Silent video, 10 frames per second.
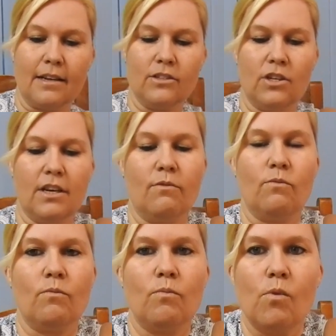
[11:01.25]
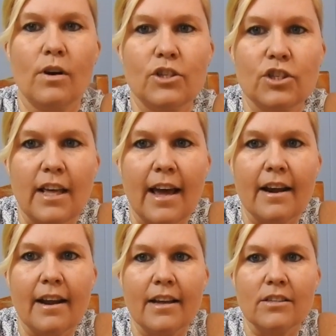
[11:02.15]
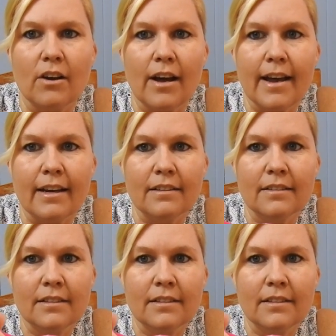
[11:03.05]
As you can watch that as I